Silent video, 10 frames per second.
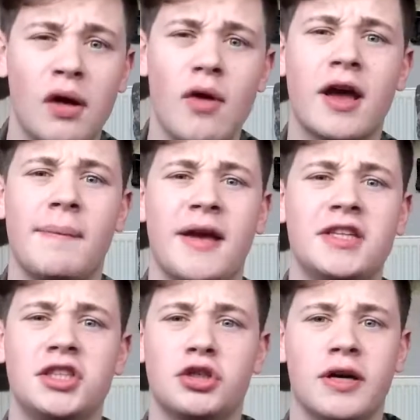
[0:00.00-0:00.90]

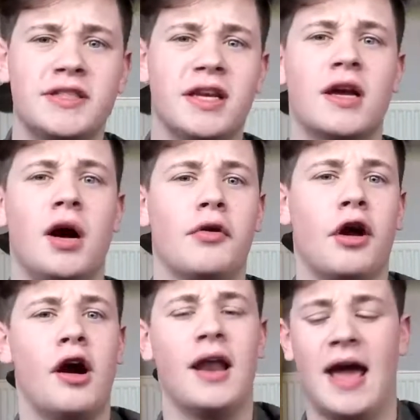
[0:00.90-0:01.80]
recommend you try silicone
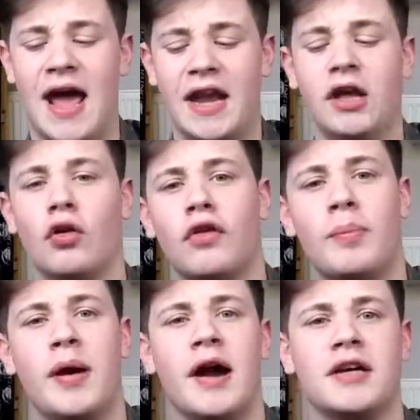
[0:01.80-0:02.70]
oil any other
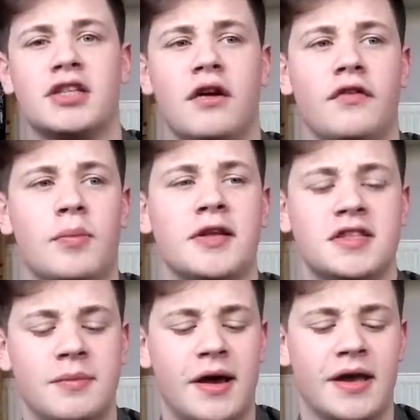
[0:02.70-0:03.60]
part of your
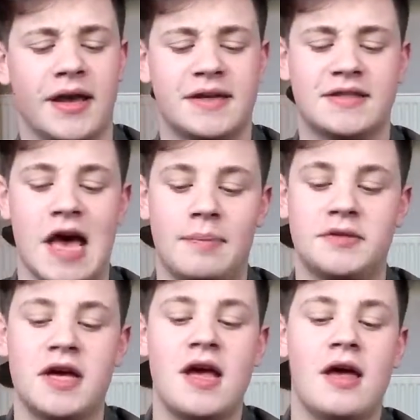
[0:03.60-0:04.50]
pistol mag
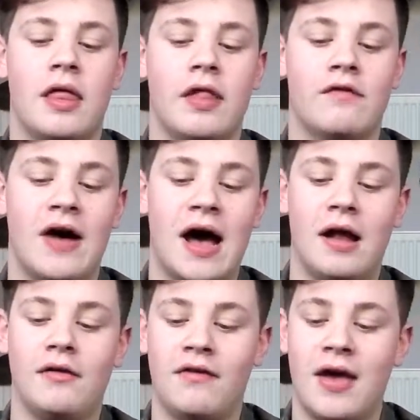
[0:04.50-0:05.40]
except the valve